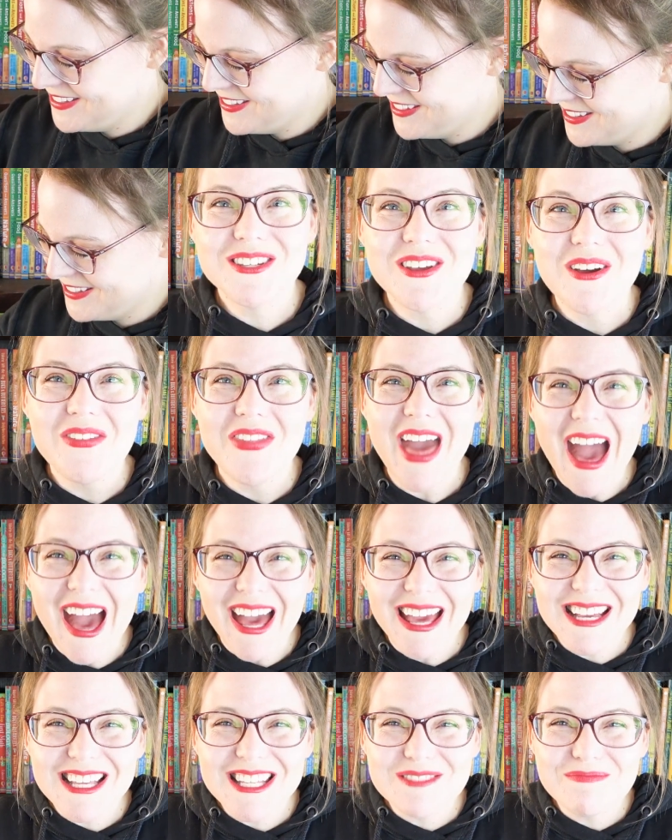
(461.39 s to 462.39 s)
So that
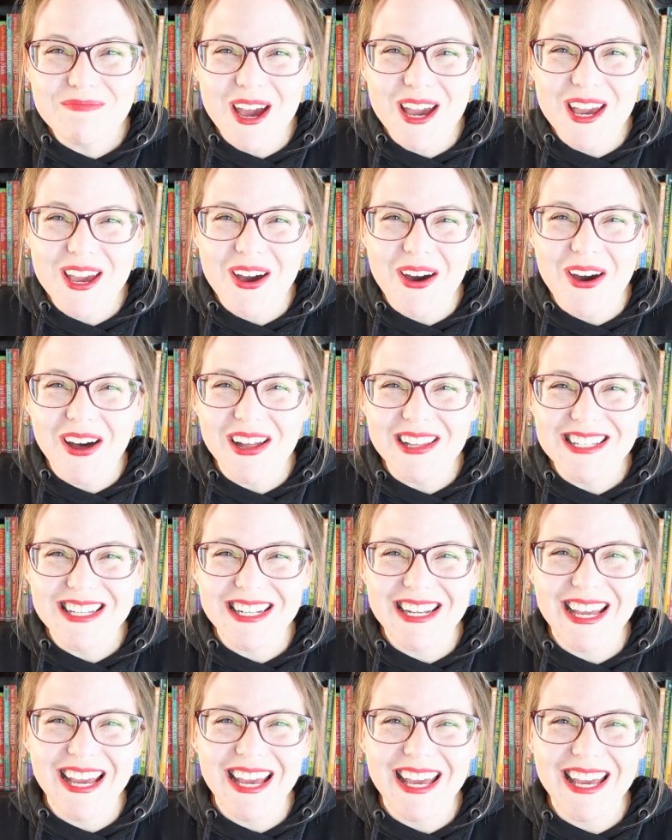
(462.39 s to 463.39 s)
is my haul
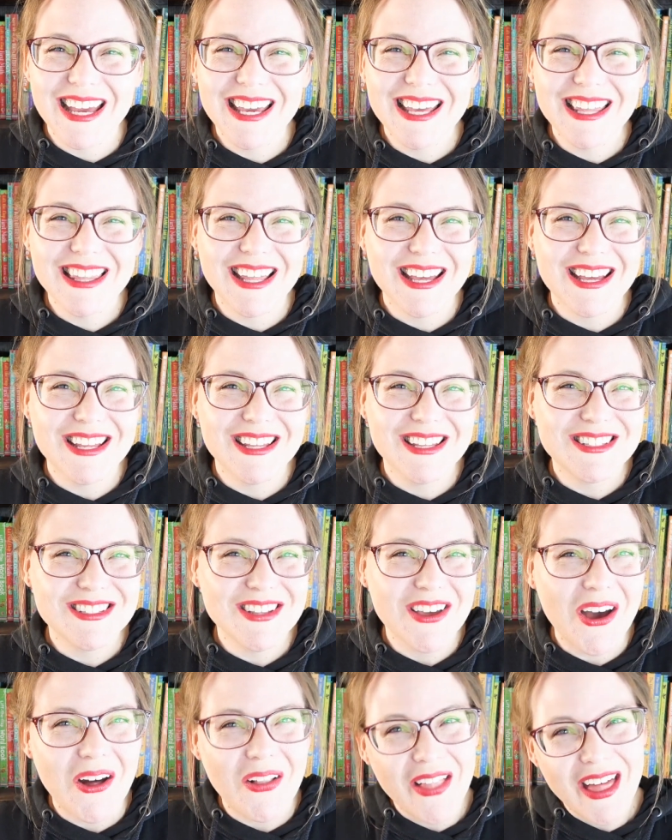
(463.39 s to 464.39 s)
today. That is
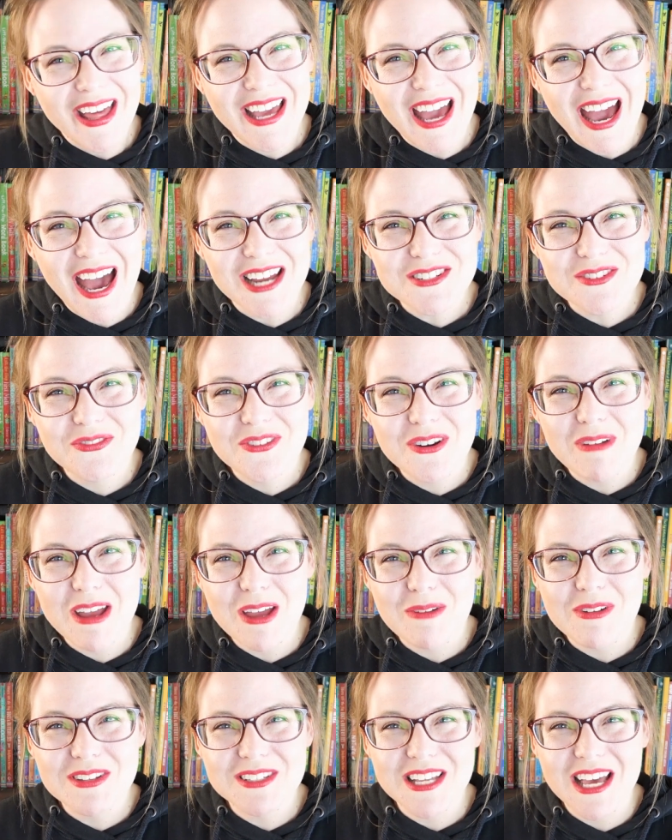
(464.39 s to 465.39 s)
all I got from
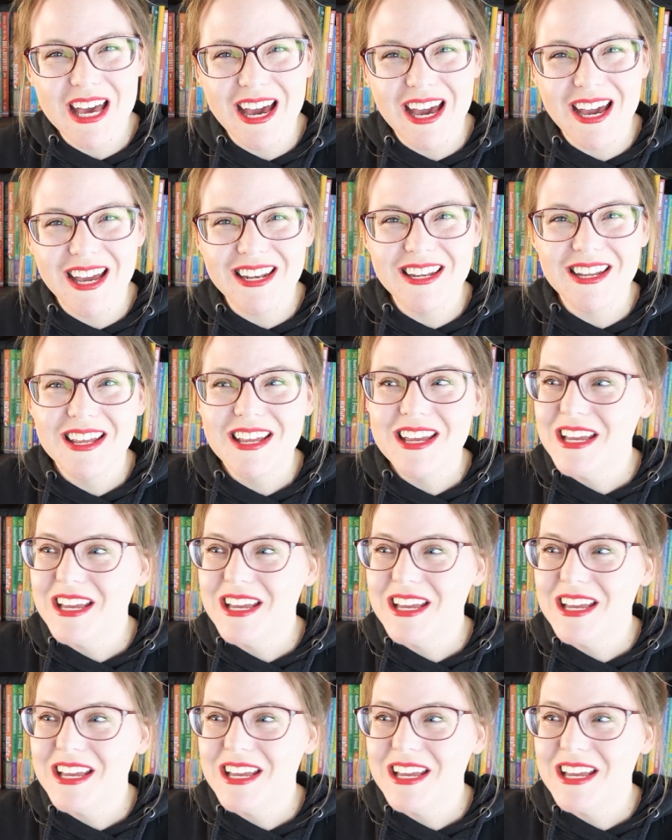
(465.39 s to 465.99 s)
Amazon.